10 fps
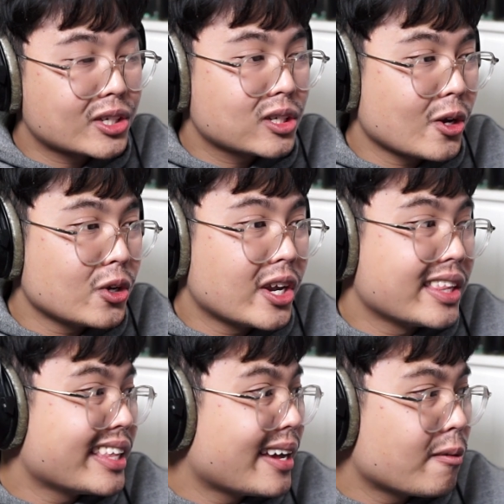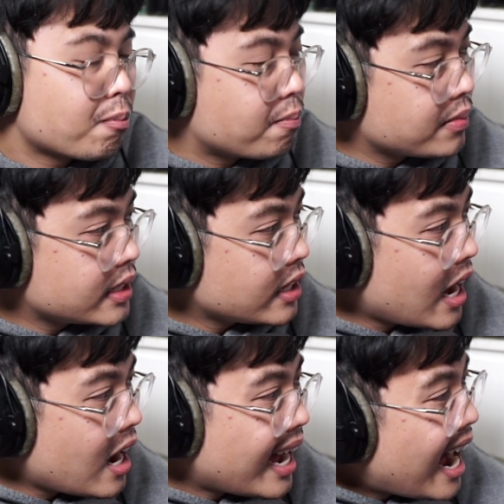slot unit, they're
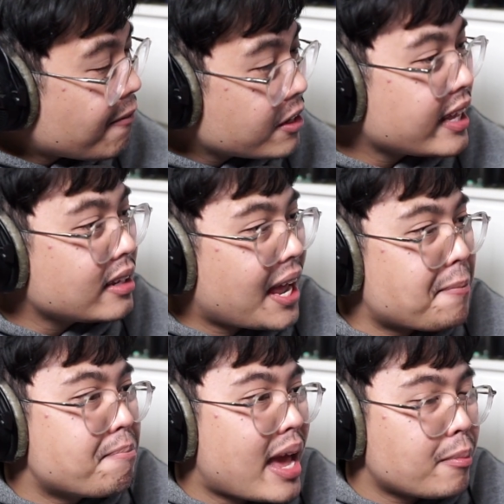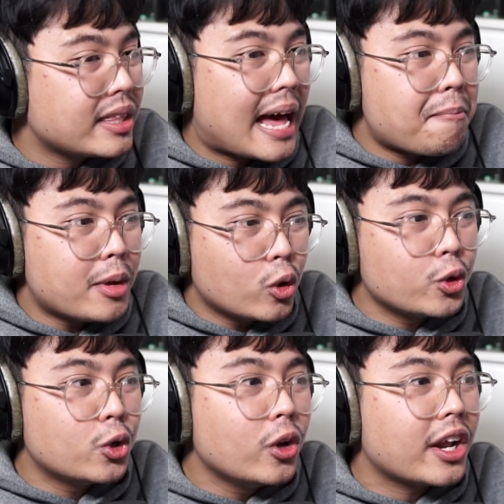other than like maybe that middle
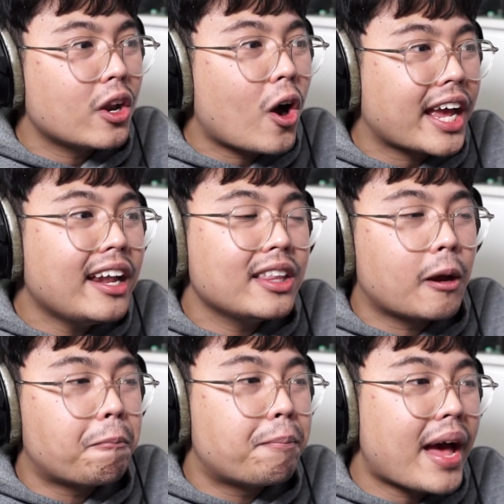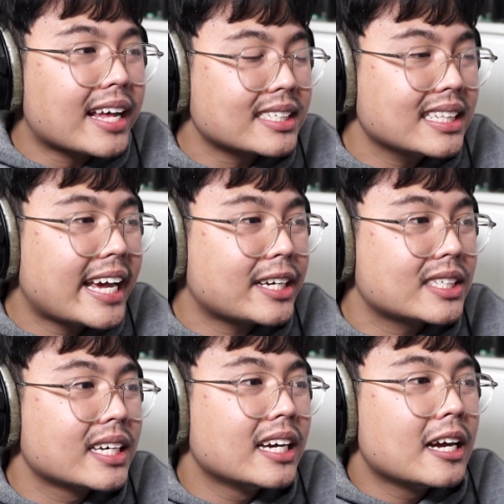unit not getting the best
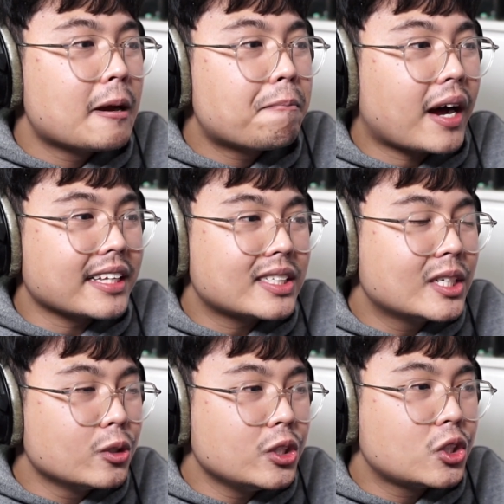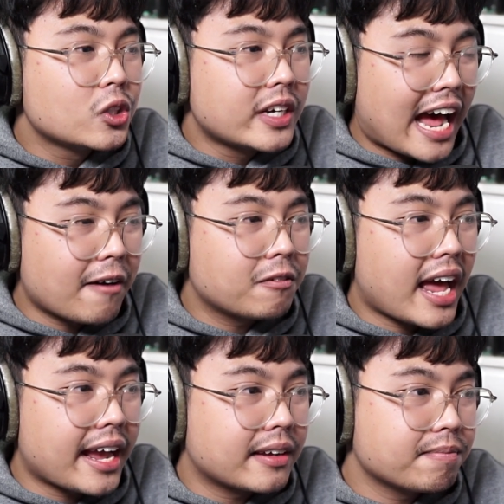links, but still you should have
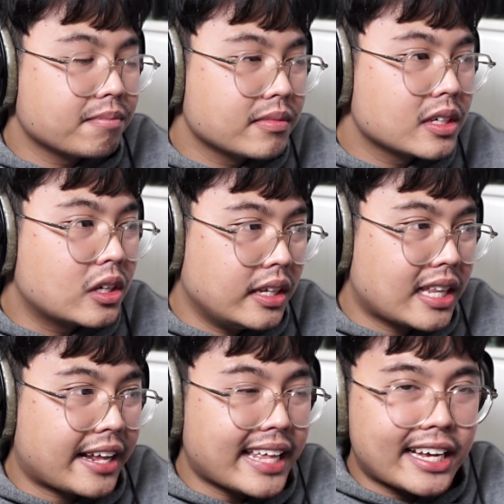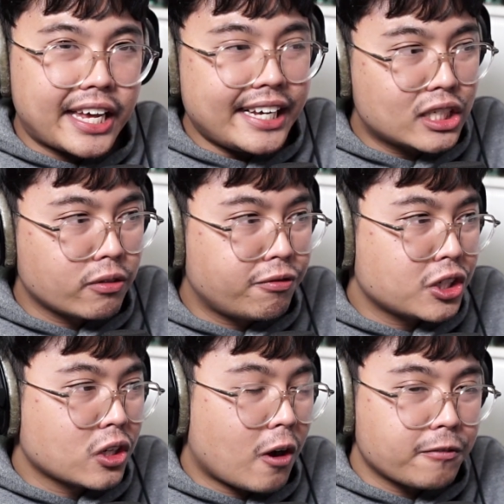like like their ki
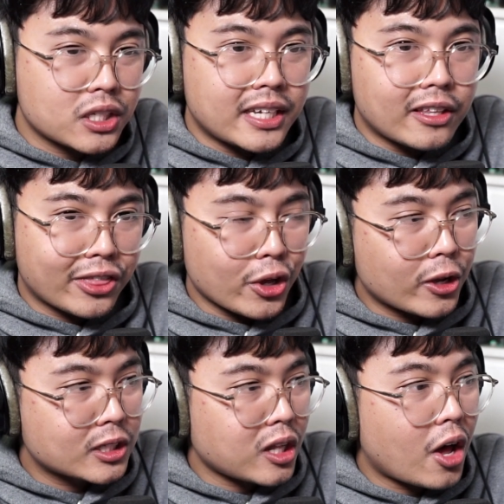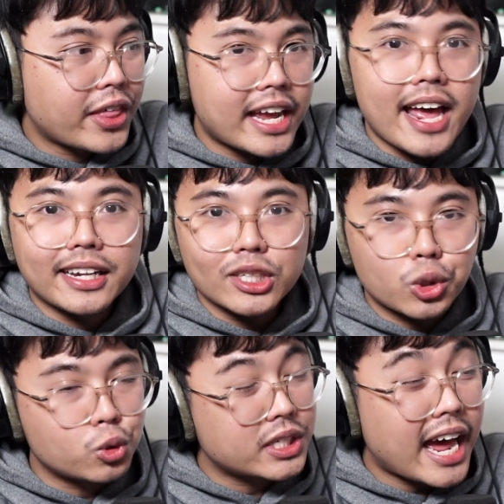sufficient obviously in the third slot. They get
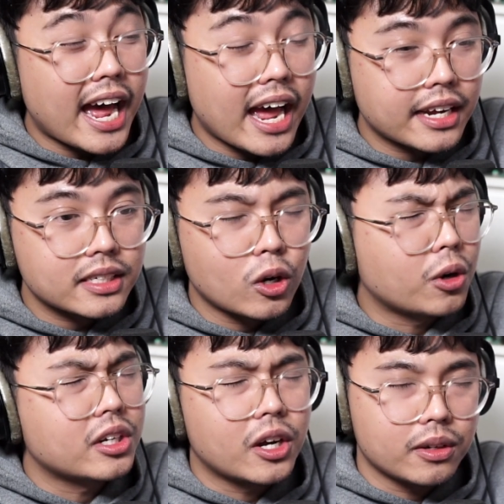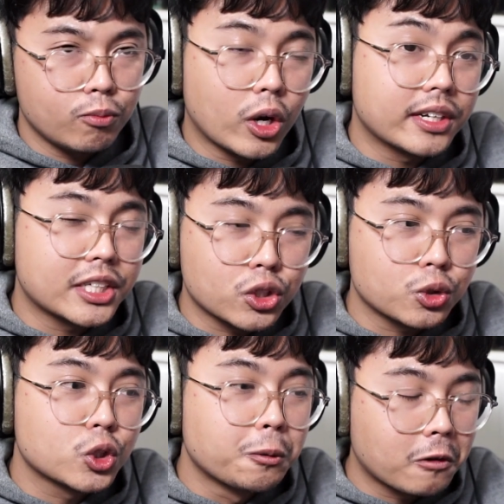additional attacks or not, uh, well additional
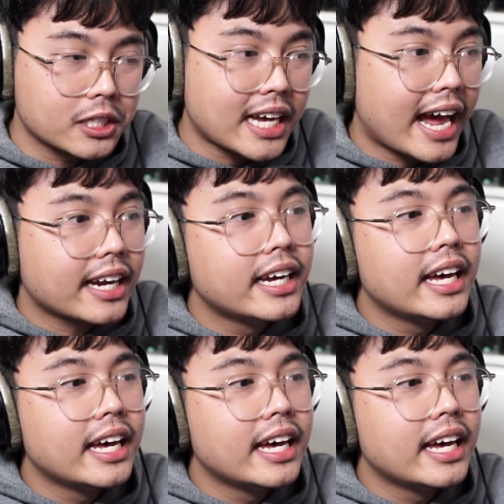super attack